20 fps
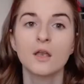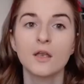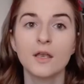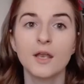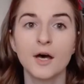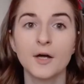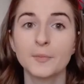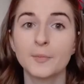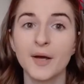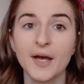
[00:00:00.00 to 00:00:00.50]

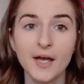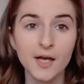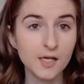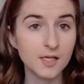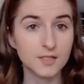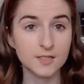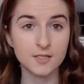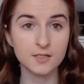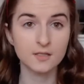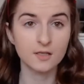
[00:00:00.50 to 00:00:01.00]
Not bad
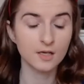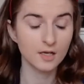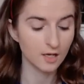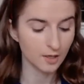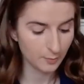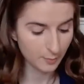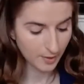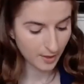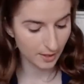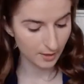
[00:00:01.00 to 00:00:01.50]

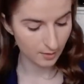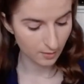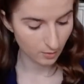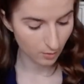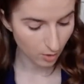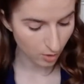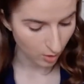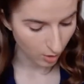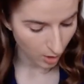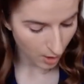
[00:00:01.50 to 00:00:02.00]
at
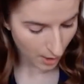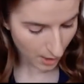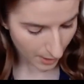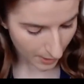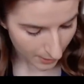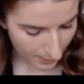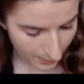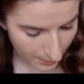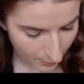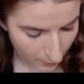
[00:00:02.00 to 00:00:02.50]
all.
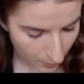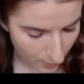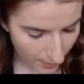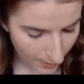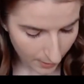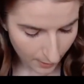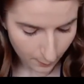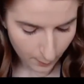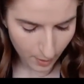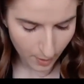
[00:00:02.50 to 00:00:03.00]
Now,
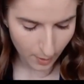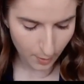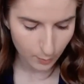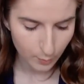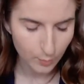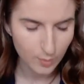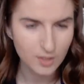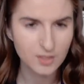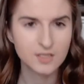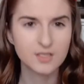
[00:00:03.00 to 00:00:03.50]
I
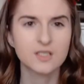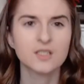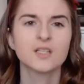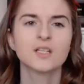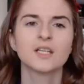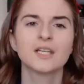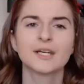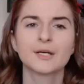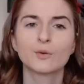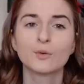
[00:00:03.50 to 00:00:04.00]
wanted
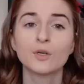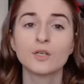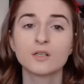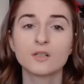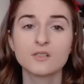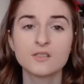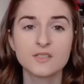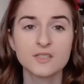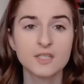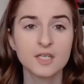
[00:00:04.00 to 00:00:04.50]
a liquid
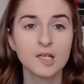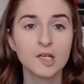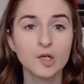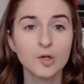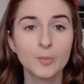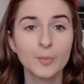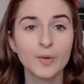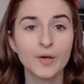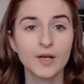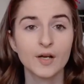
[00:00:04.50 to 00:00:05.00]

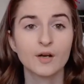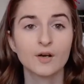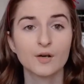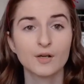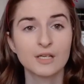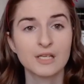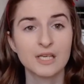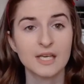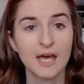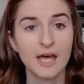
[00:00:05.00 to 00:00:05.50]
concealer, but I
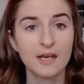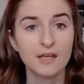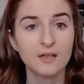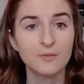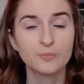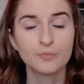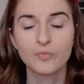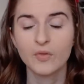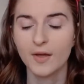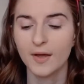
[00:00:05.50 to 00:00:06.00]
couldn't get
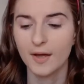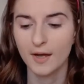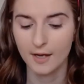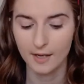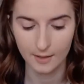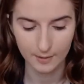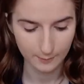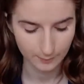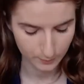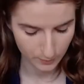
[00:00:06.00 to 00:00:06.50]
it.
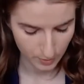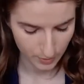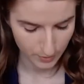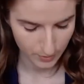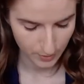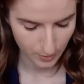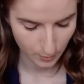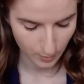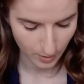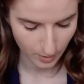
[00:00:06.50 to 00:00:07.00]

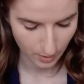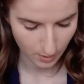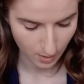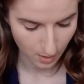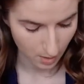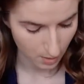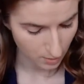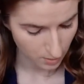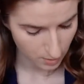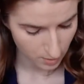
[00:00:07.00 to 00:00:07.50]
So I
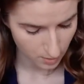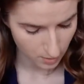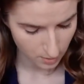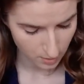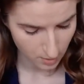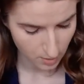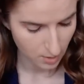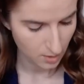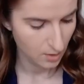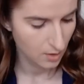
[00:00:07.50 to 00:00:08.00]
got,
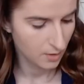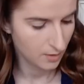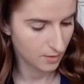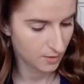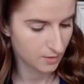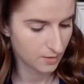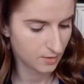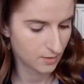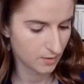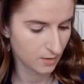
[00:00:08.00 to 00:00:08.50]

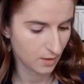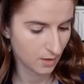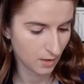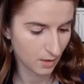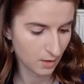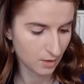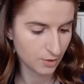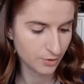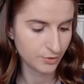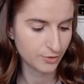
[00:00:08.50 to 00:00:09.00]
this is
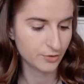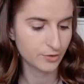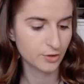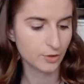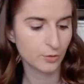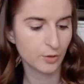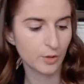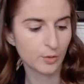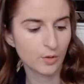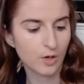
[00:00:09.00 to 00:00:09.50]
a
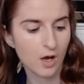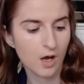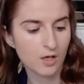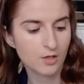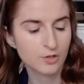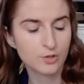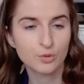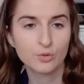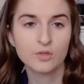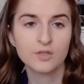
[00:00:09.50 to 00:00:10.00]
duo
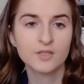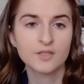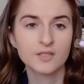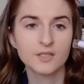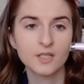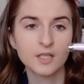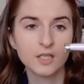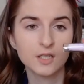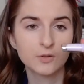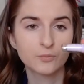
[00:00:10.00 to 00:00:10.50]
contour
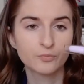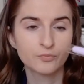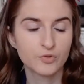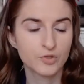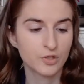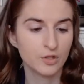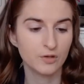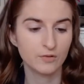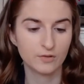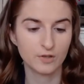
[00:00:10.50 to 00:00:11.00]
stick.
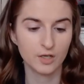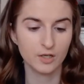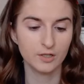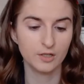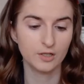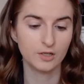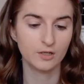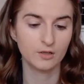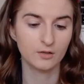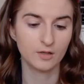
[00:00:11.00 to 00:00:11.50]
So you've got
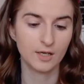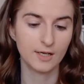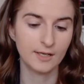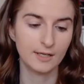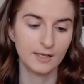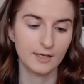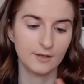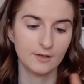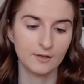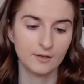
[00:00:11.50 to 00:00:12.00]
your
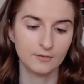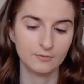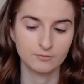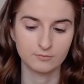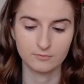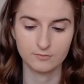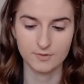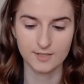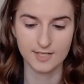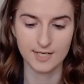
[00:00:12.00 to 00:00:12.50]
highlighter
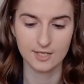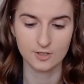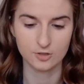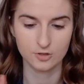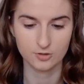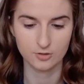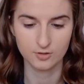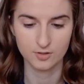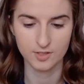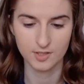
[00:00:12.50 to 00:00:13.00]

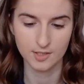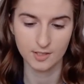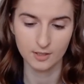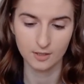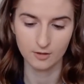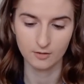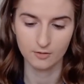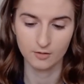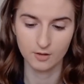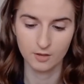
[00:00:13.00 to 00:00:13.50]
slash
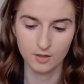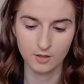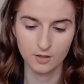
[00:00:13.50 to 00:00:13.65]
concealer.